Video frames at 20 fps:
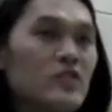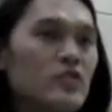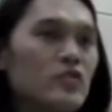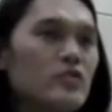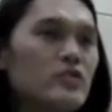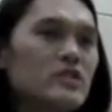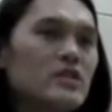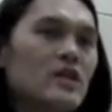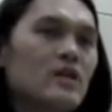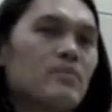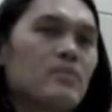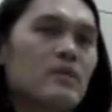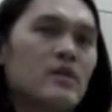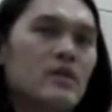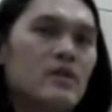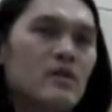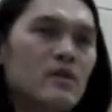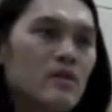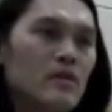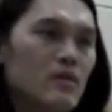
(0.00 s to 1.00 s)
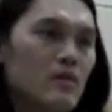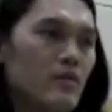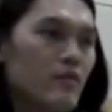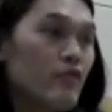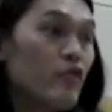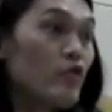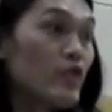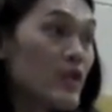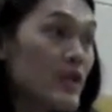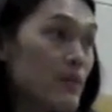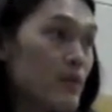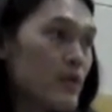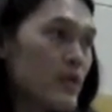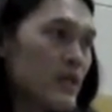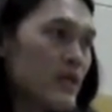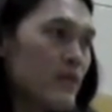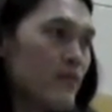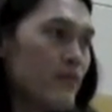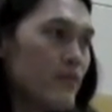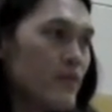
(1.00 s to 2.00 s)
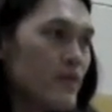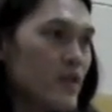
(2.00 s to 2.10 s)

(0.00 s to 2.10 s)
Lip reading: do something for liberty,